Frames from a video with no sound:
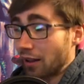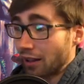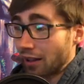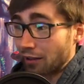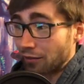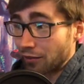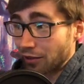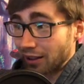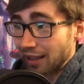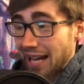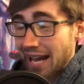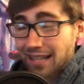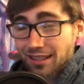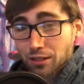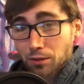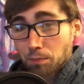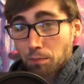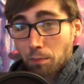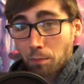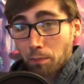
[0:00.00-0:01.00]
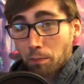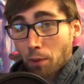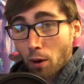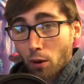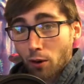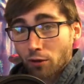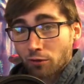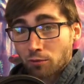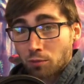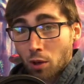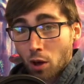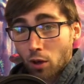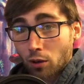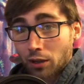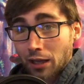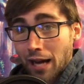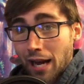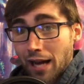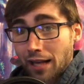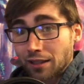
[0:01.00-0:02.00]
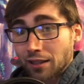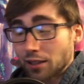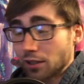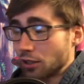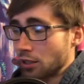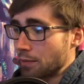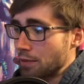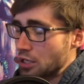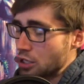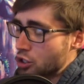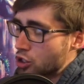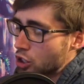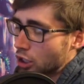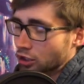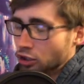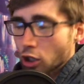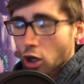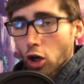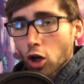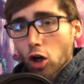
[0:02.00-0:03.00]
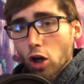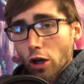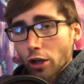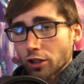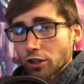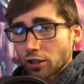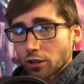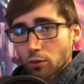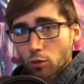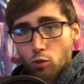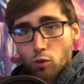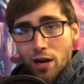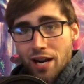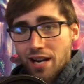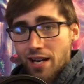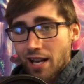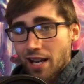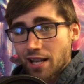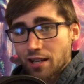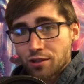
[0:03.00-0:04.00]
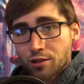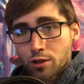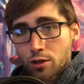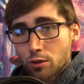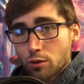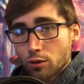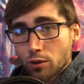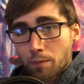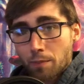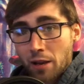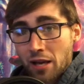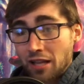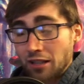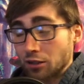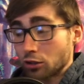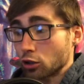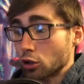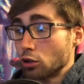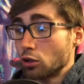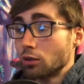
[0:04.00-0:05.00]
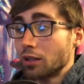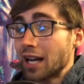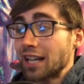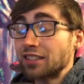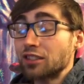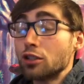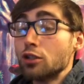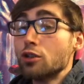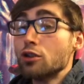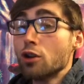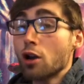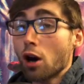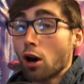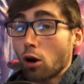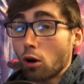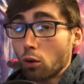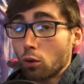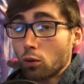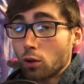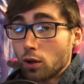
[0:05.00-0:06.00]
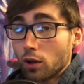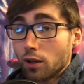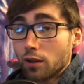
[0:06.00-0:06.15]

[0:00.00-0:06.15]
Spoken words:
of the last part of ball guide to be just hooked right into the pin, so you guys know